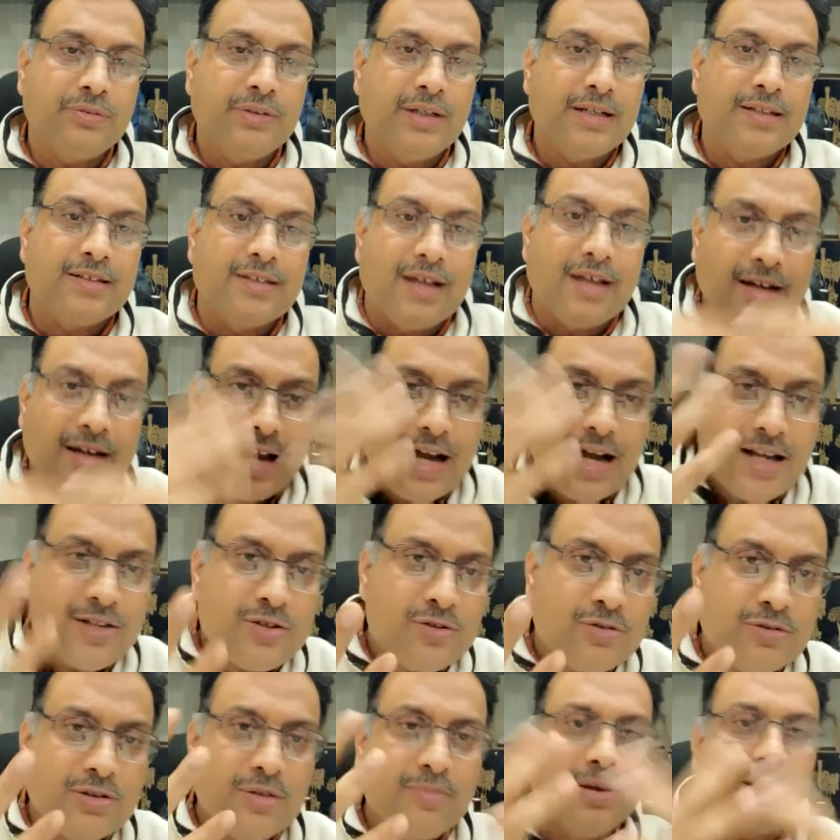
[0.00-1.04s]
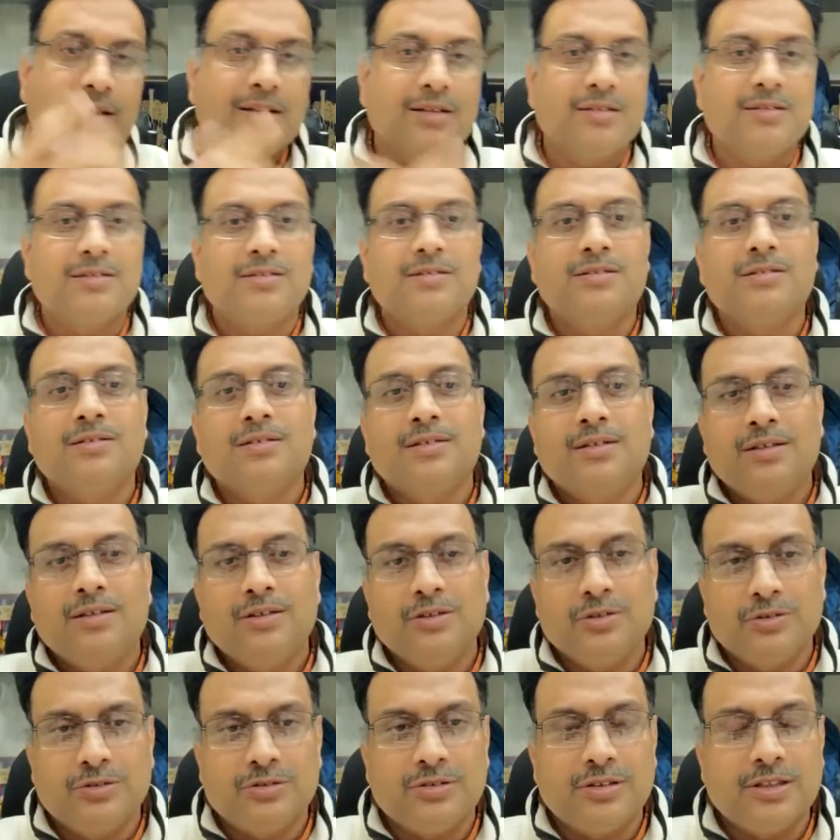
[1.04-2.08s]
It is attached to the mother's
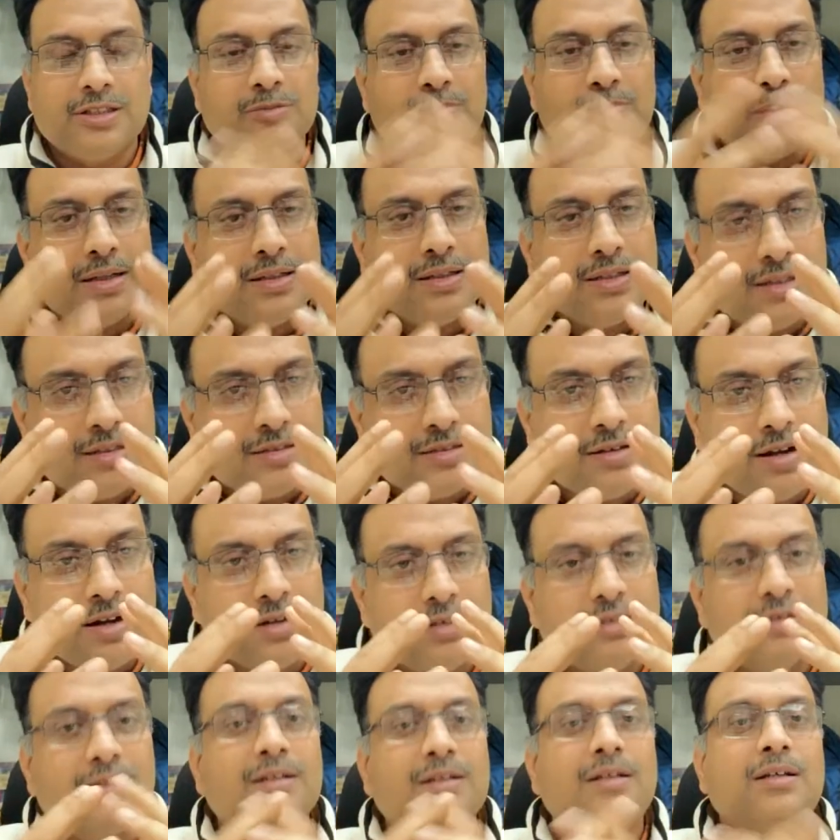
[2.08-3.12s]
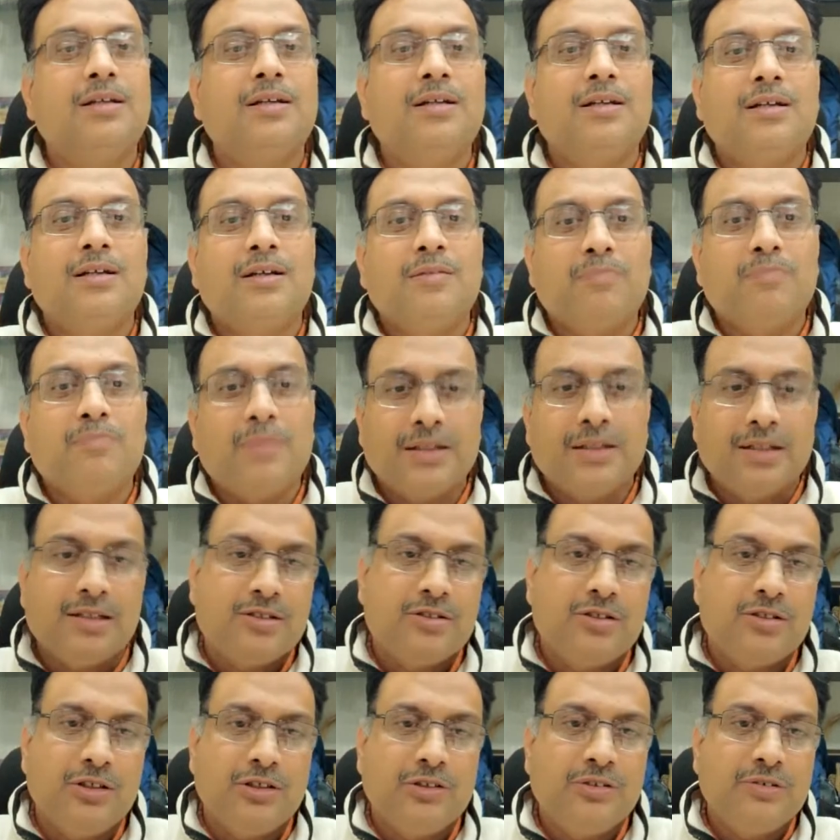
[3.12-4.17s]
uterus, but it's not mother's
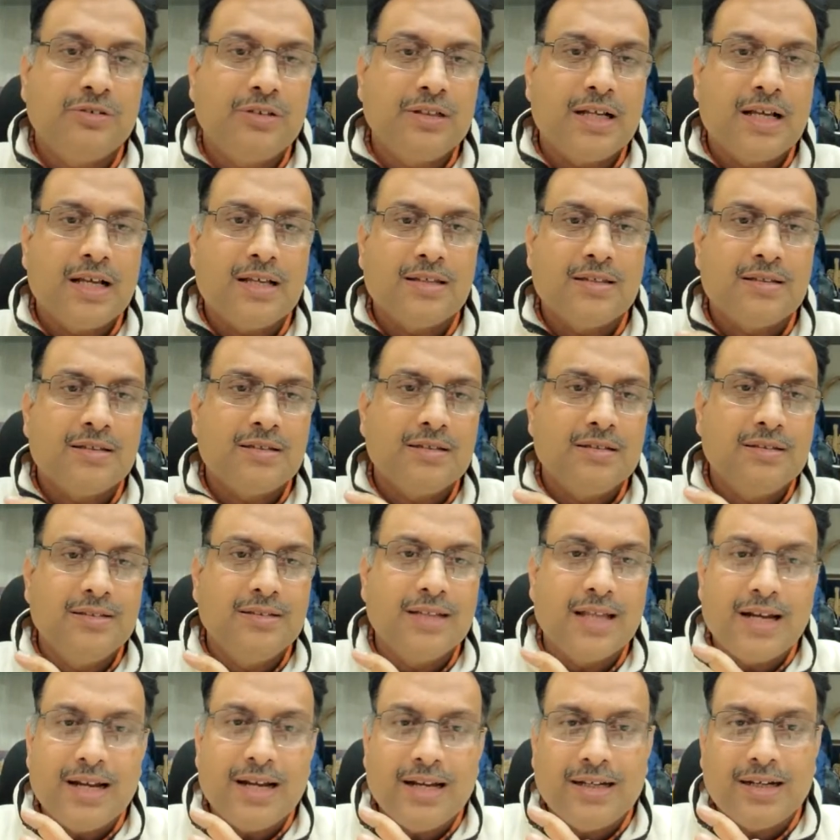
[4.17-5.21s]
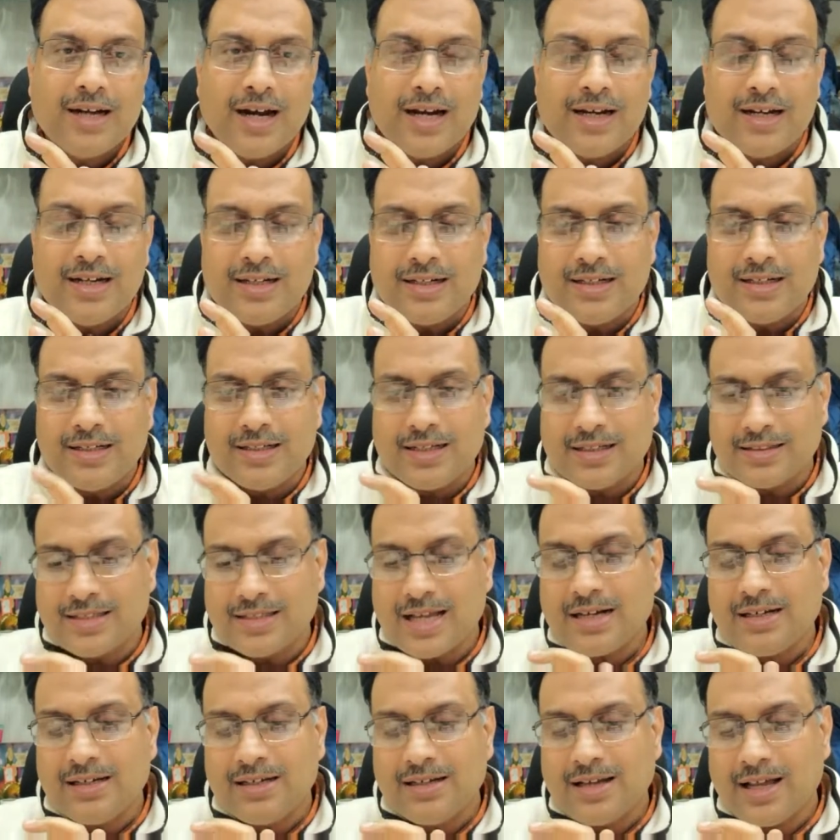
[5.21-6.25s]
tissue. It has genetic identity
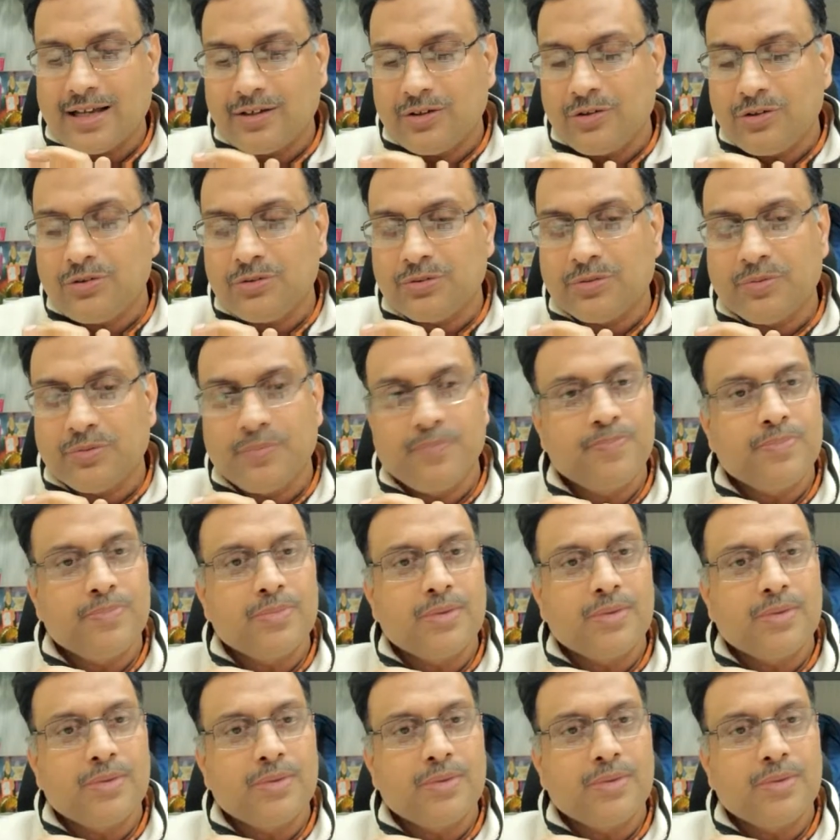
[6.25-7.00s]
exactly like you.